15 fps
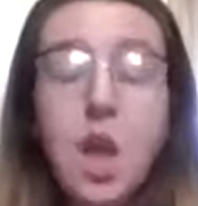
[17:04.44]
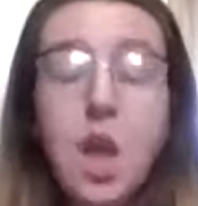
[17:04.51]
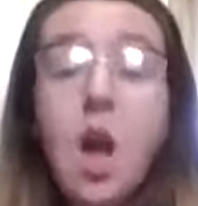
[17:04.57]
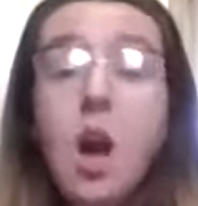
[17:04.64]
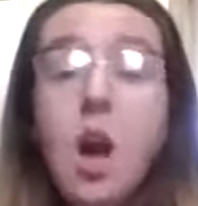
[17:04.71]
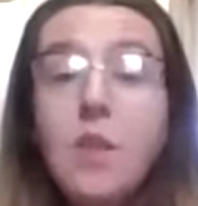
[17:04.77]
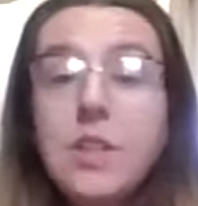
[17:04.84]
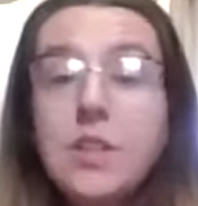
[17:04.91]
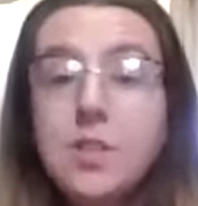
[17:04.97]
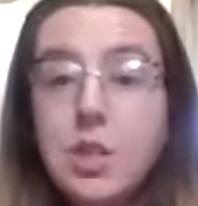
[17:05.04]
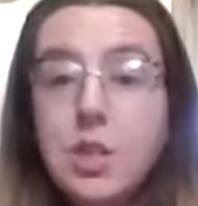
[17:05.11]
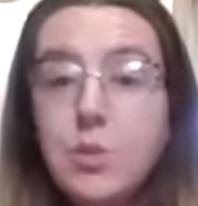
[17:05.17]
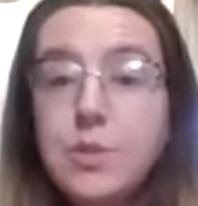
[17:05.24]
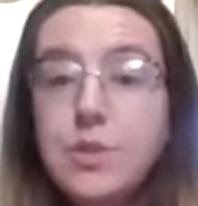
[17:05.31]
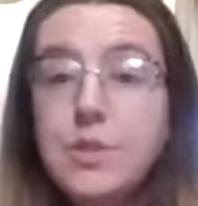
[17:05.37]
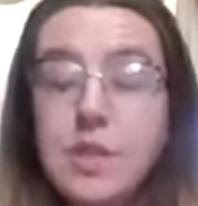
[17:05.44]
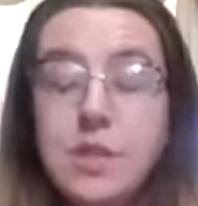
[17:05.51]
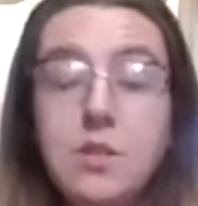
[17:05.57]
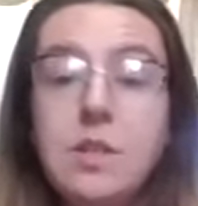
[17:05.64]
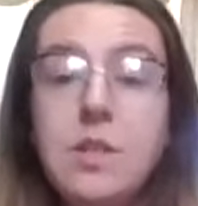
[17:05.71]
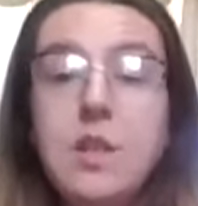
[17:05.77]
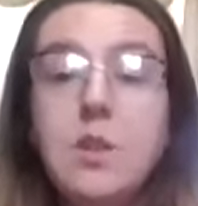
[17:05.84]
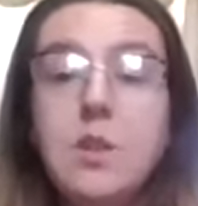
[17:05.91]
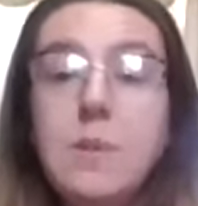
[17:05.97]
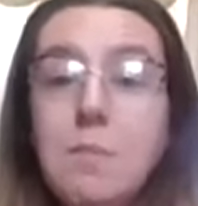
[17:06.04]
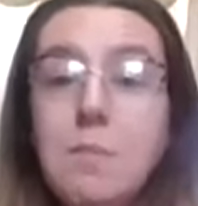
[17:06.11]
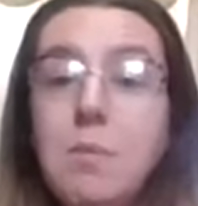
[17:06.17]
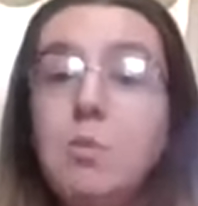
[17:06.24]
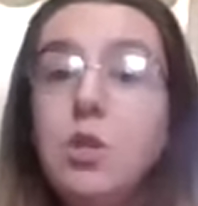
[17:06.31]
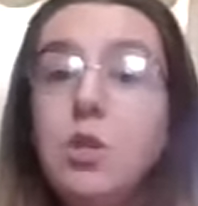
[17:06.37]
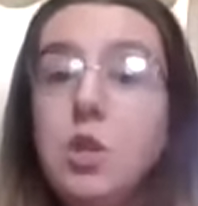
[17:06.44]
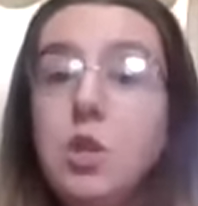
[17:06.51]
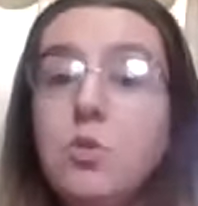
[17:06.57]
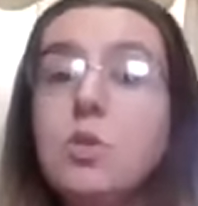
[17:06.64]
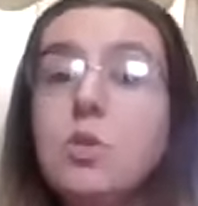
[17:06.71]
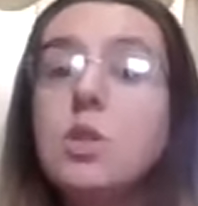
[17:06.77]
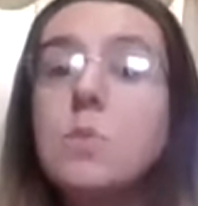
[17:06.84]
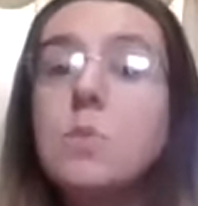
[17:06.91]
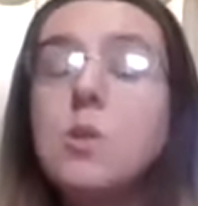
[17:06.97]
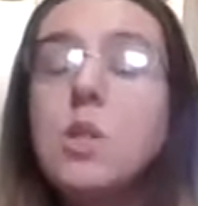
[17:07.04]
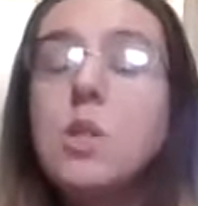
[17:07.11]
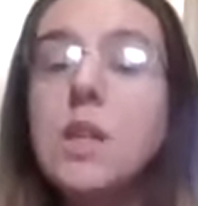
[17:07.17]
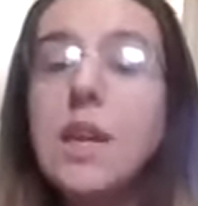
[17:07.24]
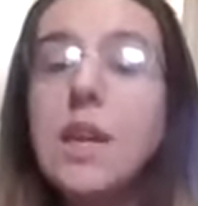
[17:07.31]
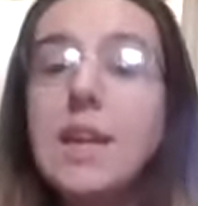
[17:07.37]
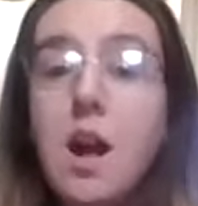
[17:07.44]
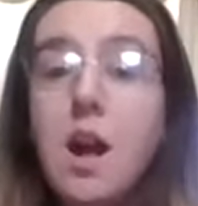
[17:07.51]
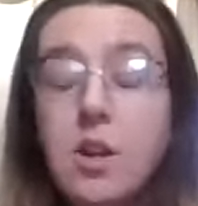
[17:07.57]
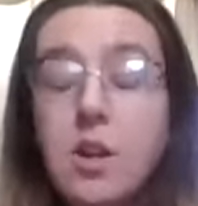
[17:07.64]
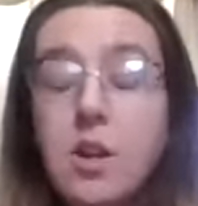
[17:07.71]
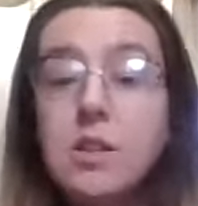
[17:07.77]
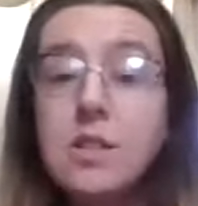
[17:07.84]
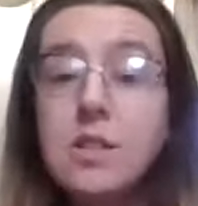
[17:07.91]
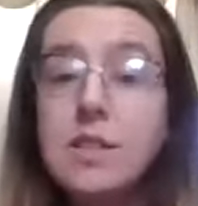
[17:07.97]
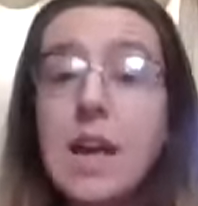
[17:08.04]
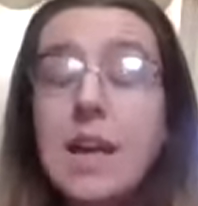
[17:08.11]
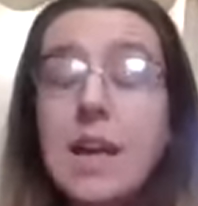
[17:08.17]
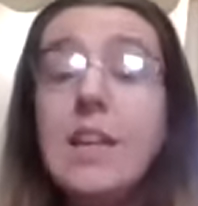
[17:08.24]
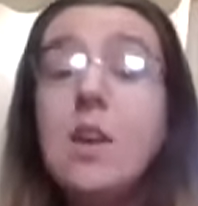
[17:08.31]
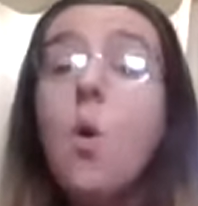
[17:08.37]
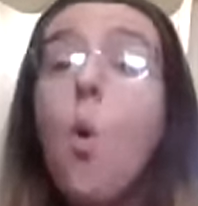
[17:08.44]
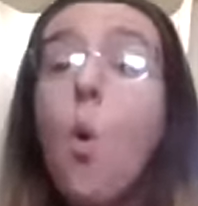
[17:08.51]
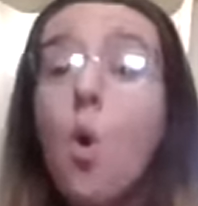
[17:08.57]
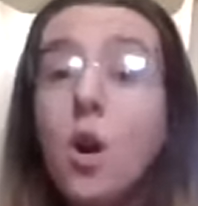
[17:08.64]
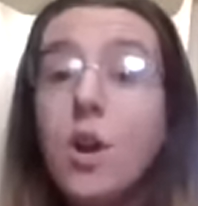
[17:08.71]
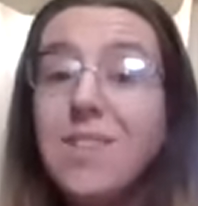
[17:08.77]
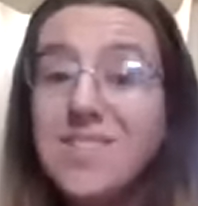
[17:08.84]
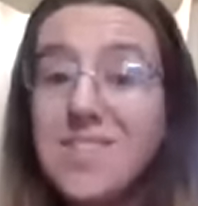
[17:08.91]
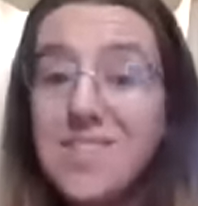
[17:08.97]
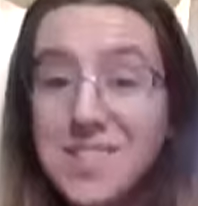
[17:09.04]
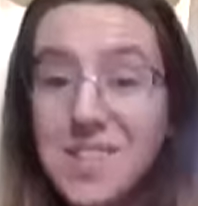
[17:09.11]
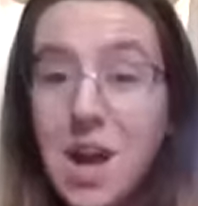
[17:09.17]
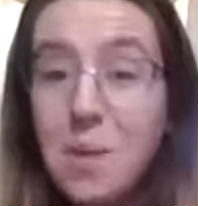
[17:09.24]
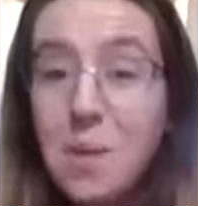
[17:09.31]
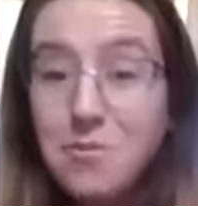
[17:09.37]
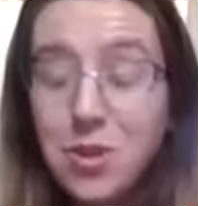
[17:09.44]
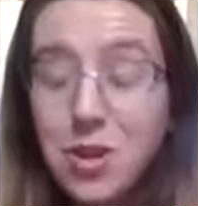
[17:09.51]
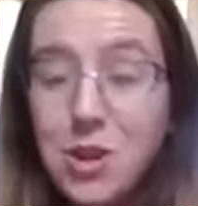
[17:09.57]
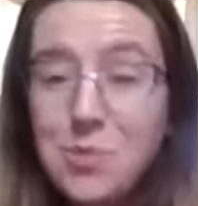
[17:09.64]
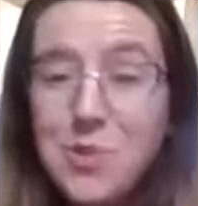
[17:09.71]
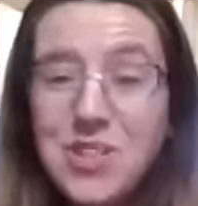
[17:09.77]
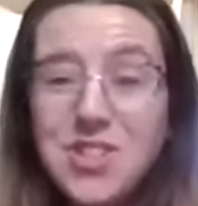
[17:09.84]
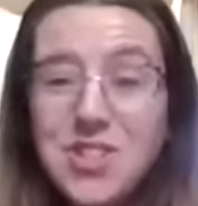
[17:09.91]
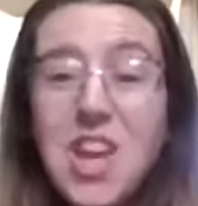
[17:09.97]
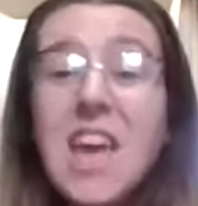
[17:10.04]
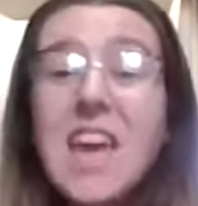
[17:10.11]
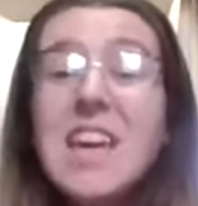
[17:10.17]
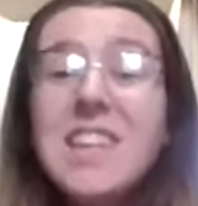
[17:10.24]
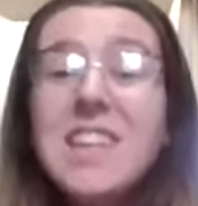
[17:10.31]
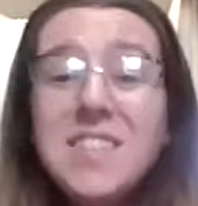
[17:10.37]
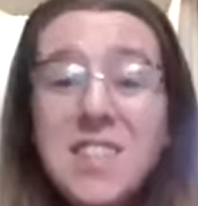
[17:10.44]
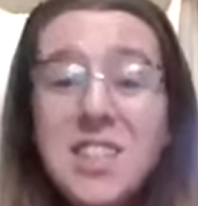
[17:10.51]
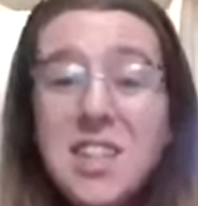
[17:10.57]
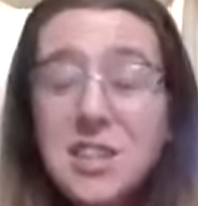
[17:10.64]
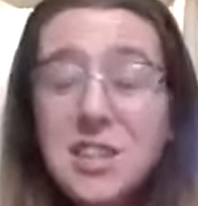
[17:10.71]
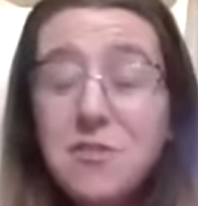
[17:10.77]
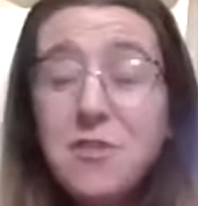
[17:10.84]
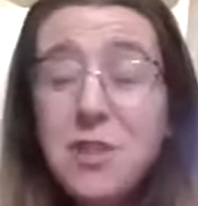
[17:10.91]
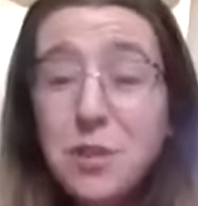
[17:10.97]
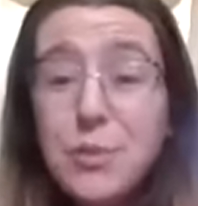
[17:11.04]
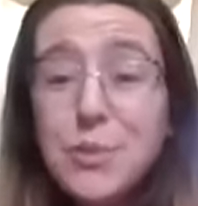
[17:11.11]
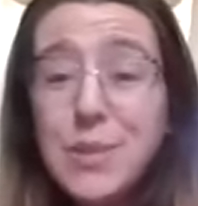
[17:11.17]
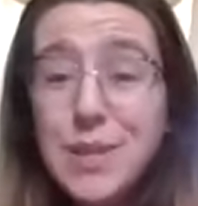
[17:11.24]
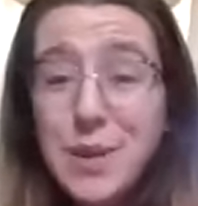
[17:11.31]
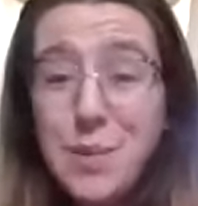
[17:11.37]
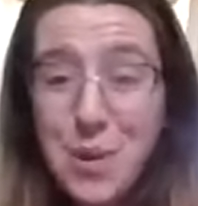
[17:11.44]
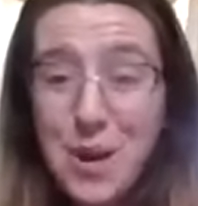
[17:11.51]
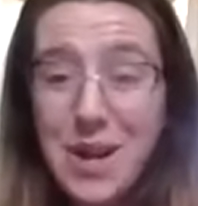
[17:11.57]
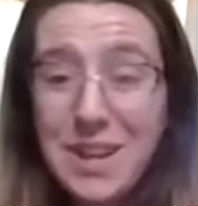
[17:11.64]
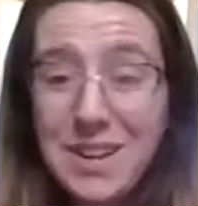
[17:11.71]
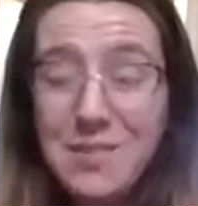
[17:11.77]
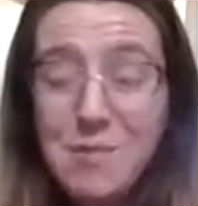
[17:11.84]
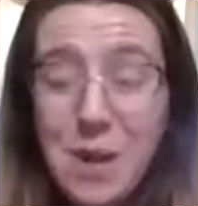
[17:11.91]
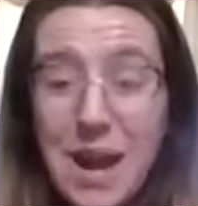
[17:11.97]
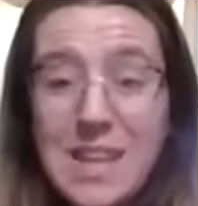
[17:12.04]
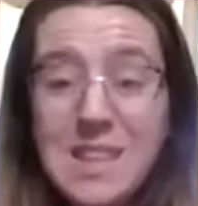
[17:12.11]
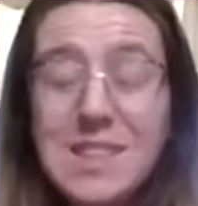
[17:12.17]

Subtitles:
obvious cues and signals that your baby will use to communicate hunger and satiety or discomfort, which is the confusing one, right?